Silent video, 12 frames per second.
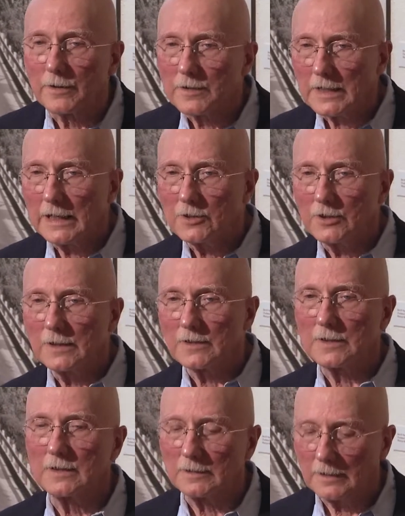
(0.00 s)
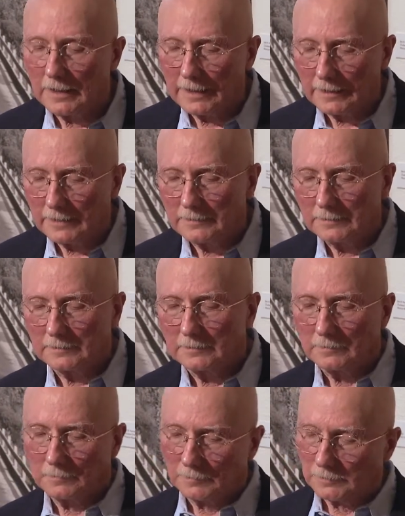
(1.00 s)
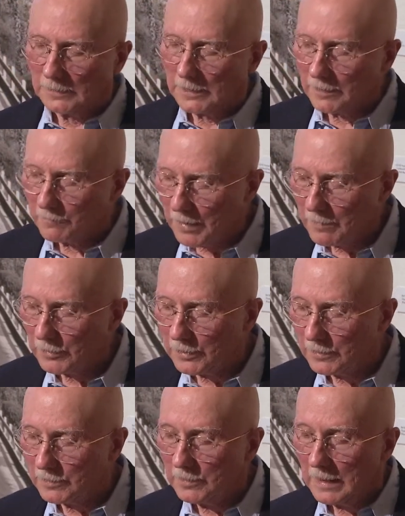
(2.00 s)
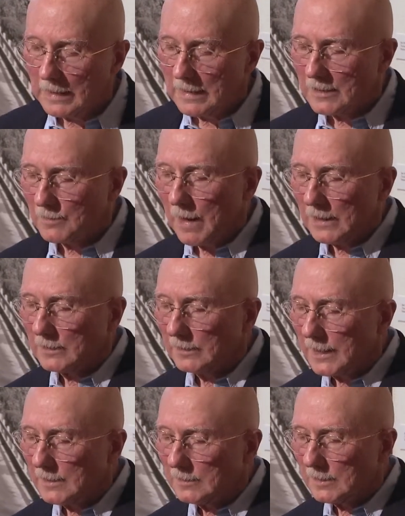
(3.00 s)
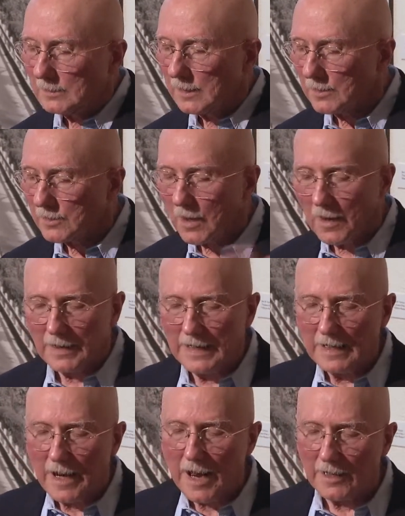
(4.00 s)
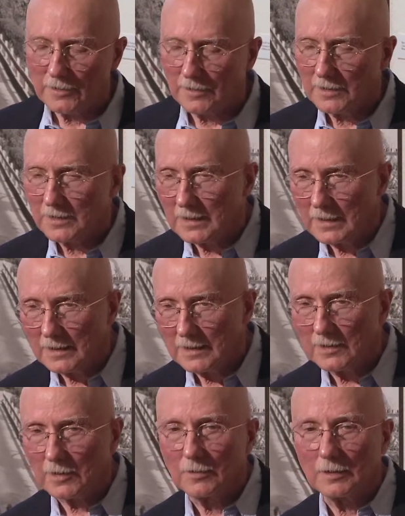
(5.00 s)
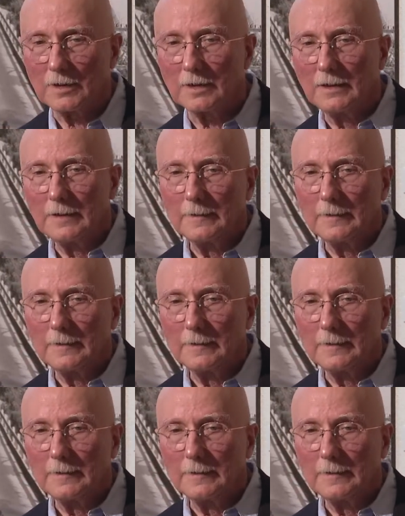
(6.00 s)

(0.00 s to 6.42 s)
stations and the like, and there are people who speculate that there's inaccuracies or